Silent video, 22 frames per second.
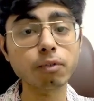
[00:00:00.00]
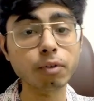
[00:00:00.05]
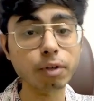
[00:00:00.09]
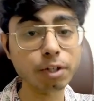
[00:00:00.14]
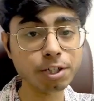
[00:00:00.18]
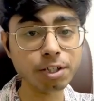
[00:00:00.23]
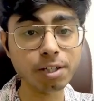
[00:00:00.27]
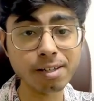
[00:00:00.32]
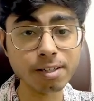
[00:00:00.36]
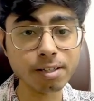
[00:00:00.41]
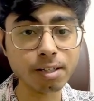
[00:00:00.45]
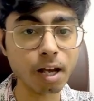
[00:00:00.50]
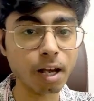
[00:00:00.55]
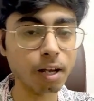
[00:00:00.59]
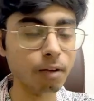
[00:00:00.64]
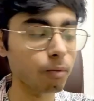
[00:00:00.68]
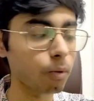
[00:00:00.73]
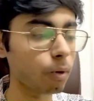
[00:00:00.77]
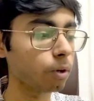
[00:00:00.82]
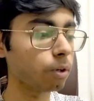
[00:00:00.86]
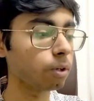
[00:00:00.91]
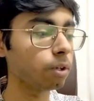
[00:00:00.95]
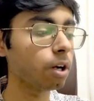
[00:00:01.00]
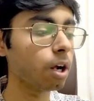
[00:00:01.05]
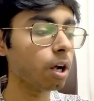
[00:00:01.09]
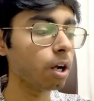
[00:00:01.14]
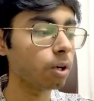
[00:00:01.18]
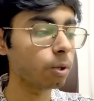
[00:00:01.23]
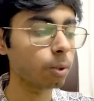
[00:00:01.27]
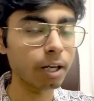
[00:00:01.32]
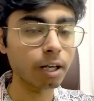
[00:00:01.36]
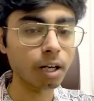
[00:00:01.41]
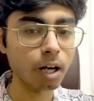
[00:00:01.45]
questions I want
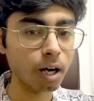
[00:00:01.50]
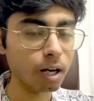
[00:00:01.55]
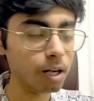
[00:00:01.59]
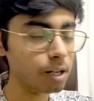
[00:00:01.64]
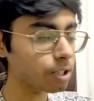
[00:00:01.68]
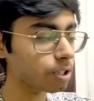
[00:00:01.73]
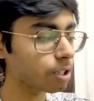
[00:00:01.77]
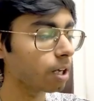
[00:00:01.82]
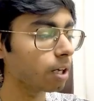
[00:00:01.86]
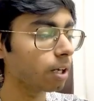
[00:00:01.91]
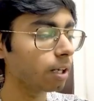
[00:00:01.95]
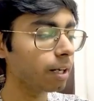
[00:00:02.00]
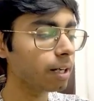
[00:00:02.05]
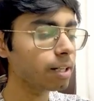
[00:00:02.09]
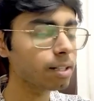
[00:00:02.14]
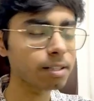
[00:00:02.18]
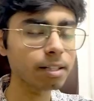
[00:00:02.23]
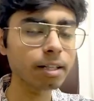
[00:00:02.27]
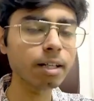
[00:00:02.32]
to get asked. Let's say,